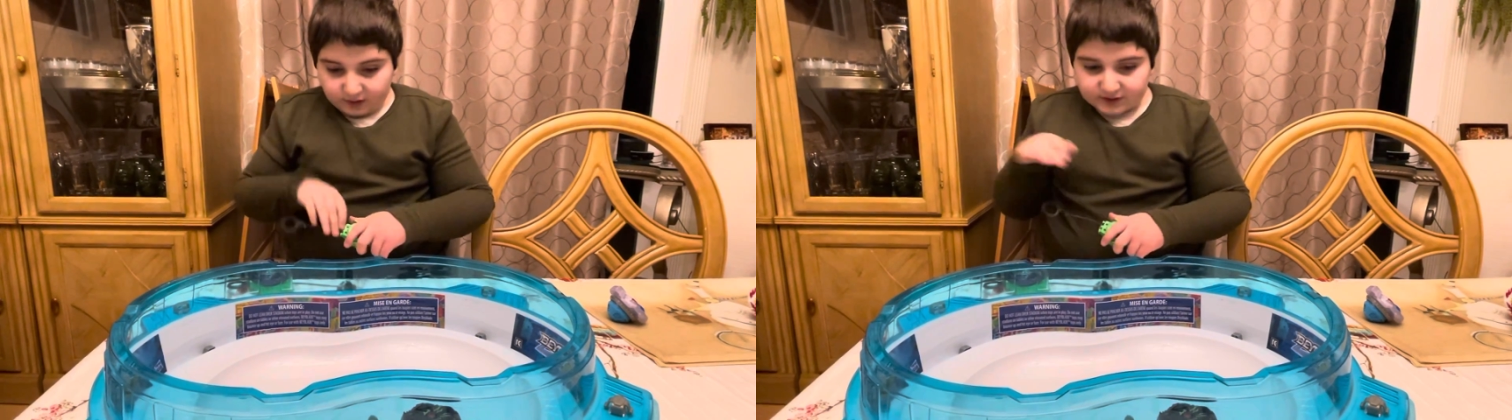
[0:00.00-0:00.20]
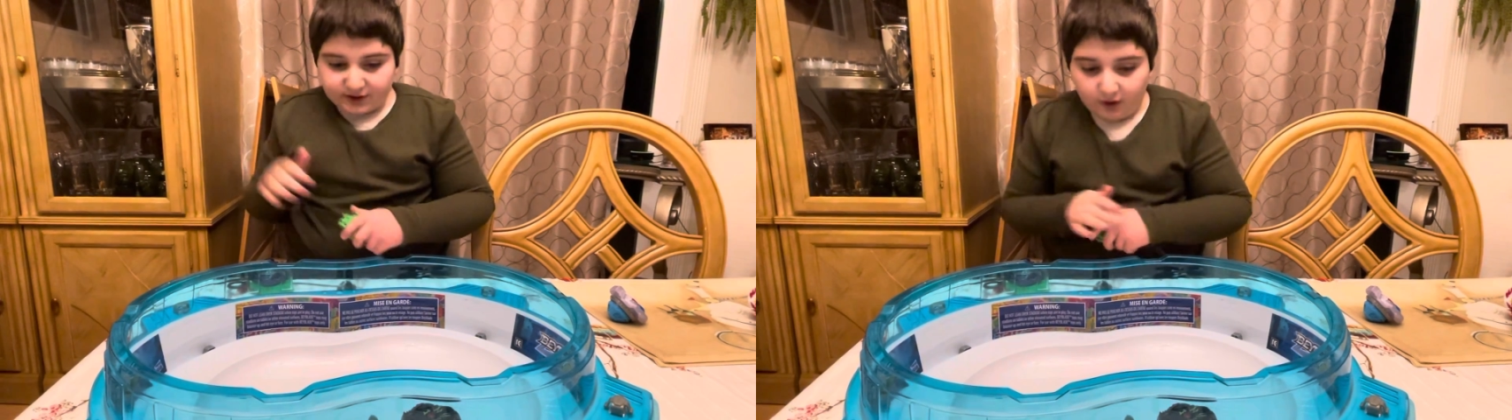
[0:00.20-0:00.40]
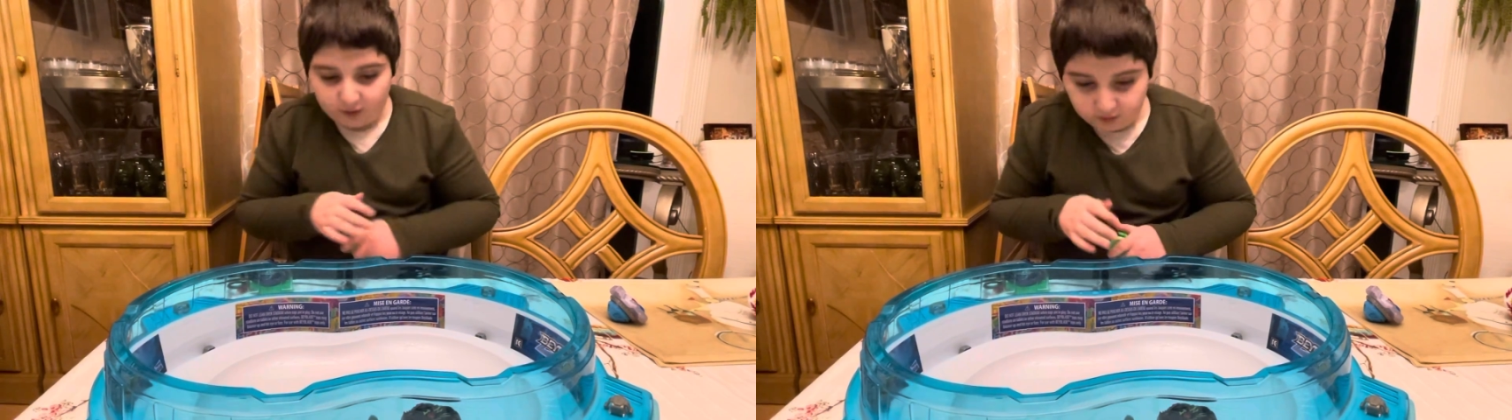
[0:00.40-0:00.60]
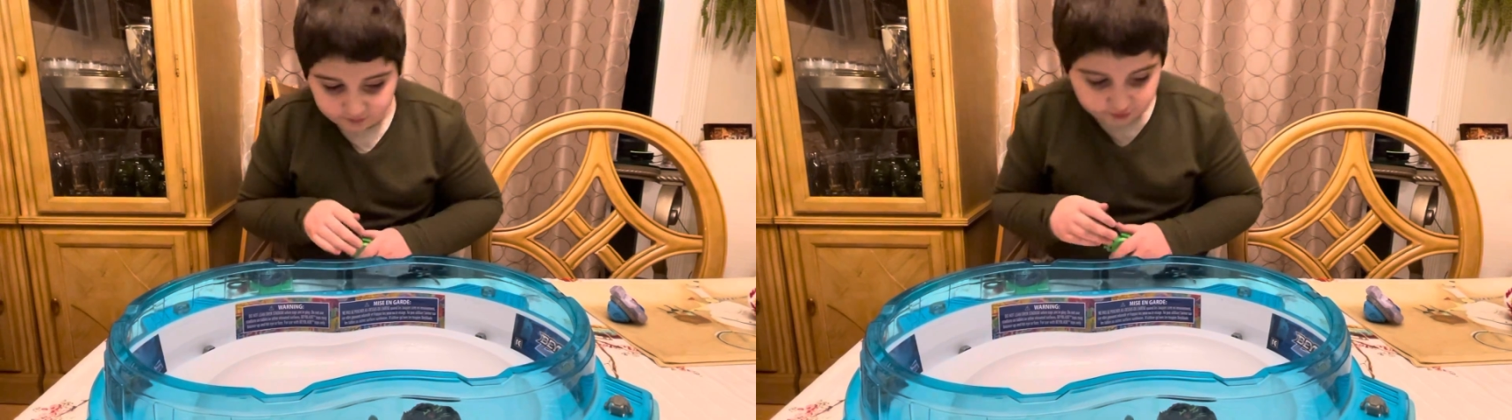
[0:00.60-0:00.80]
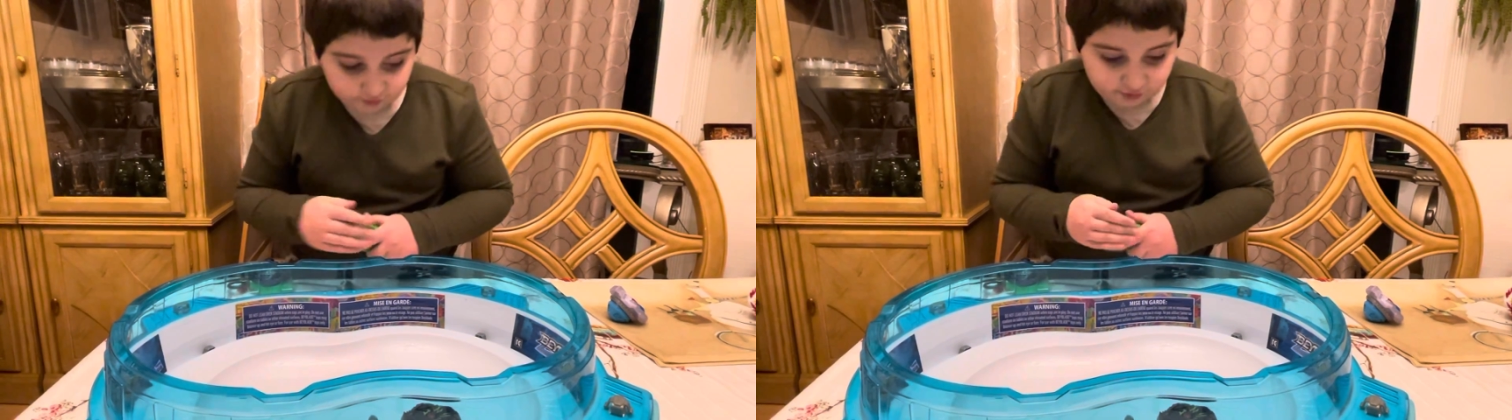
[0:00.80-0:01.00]
So, 2-2.
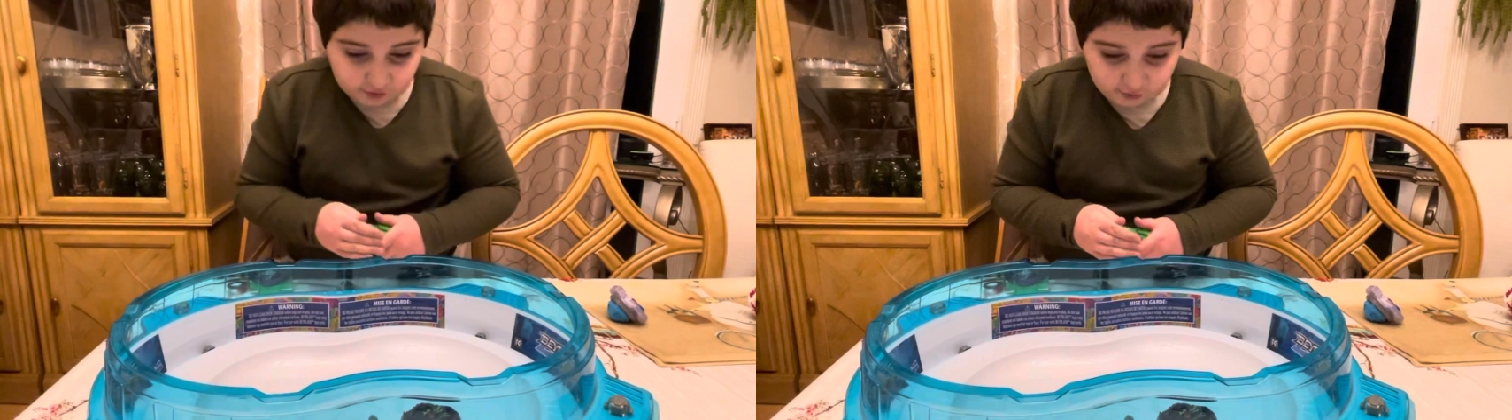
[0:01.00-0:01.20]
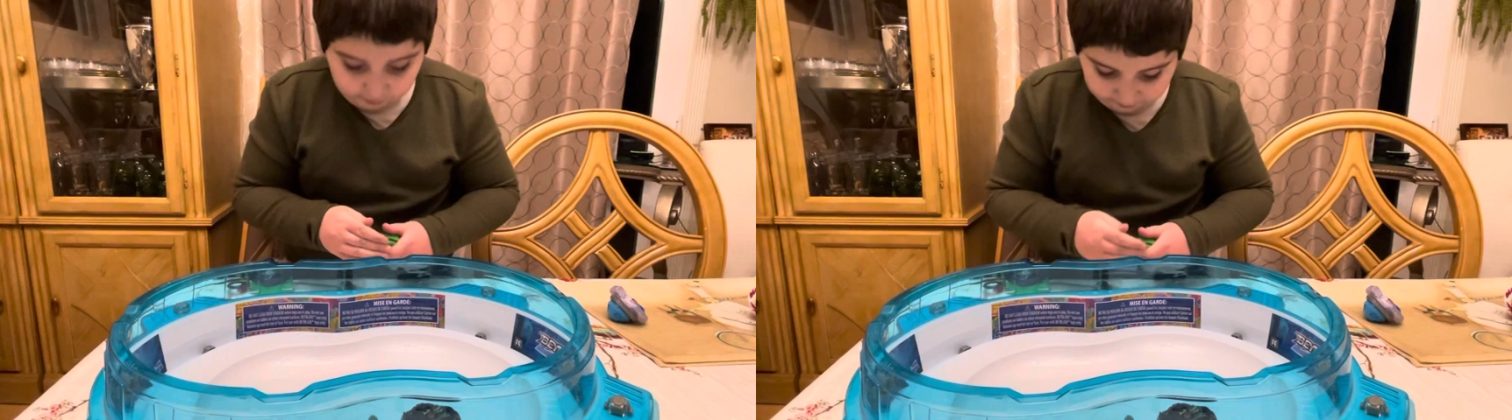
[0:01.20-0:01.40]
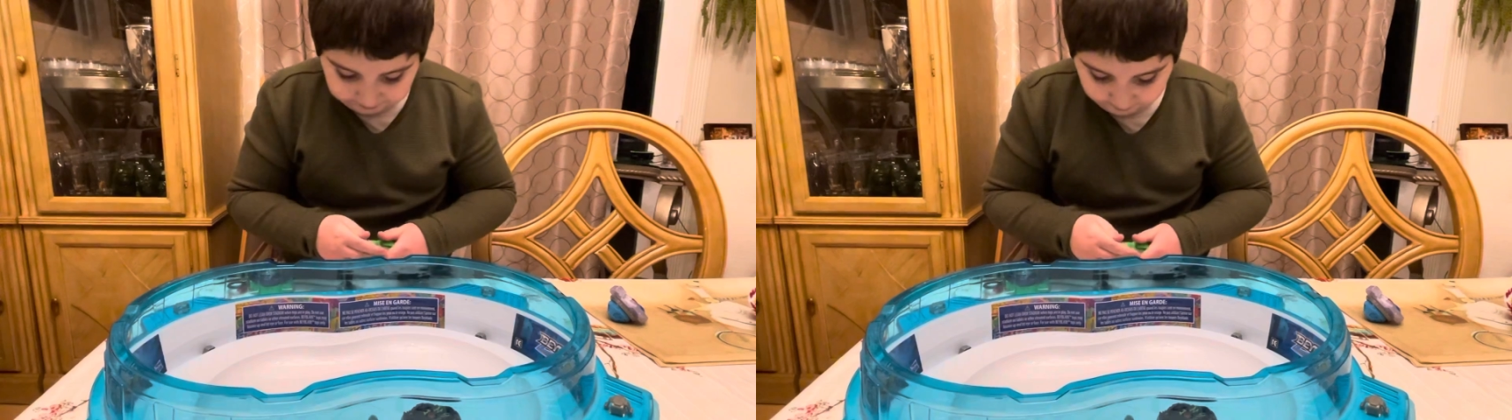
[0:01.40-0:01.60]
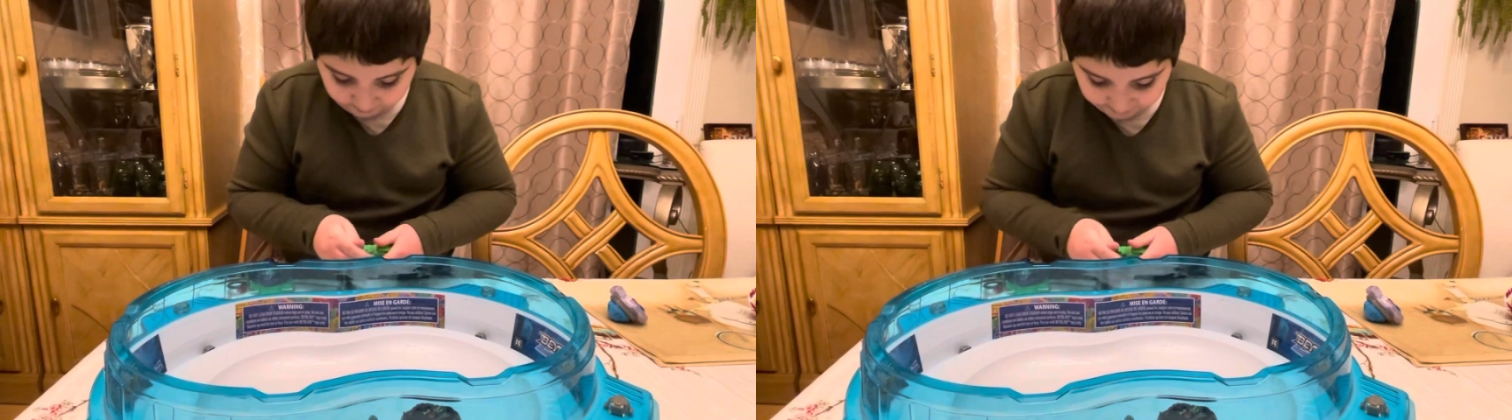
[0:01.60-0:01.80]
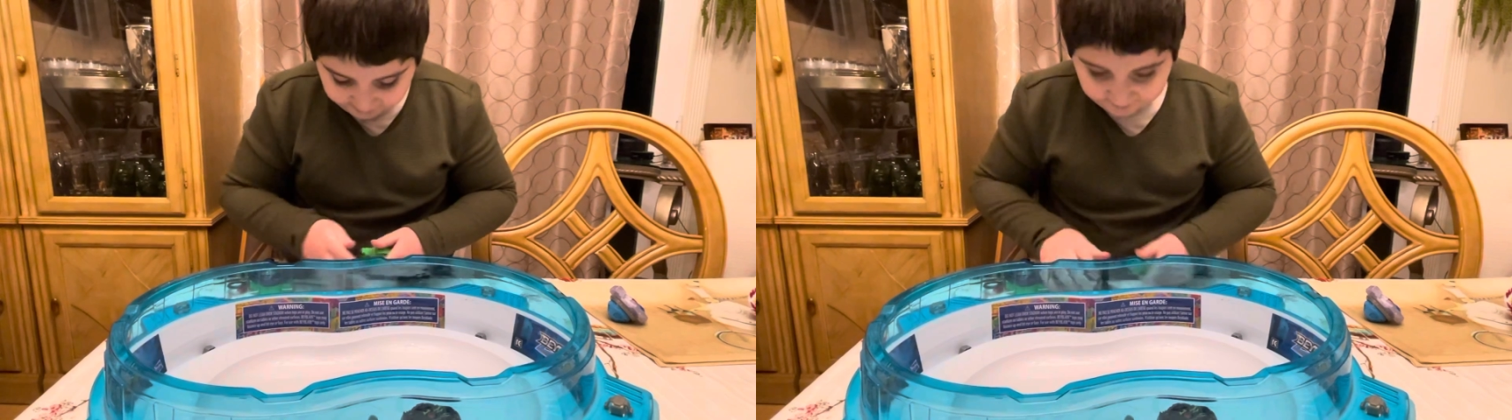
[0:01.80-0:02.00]
Two,
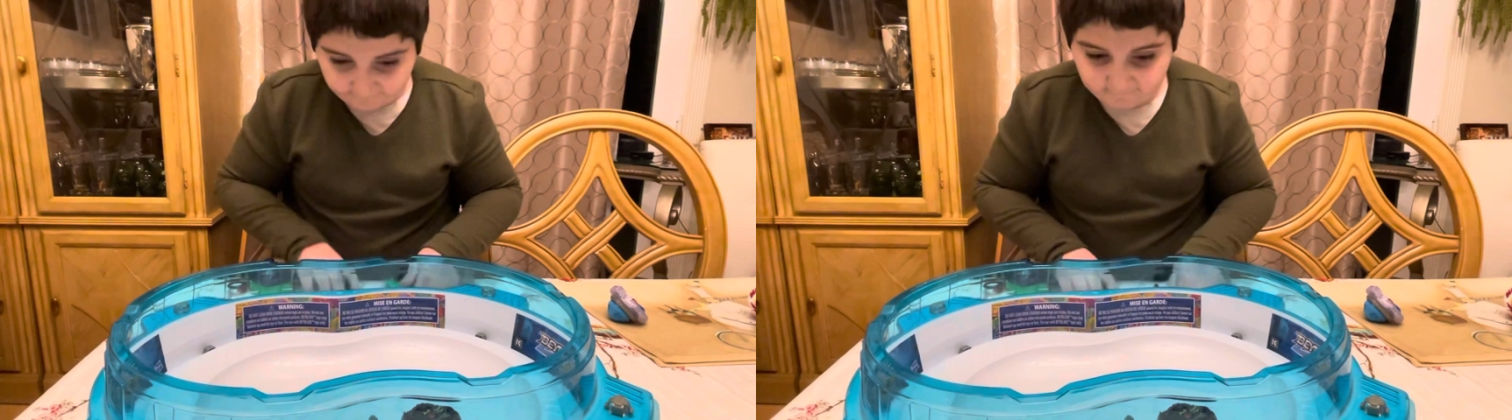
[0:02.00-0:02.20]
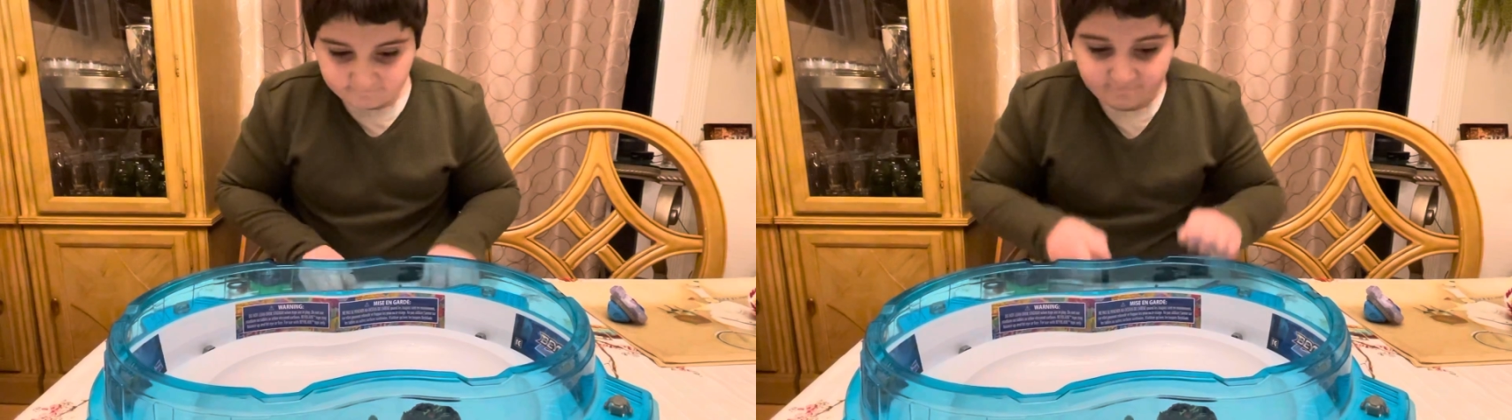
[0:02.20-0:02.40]
two.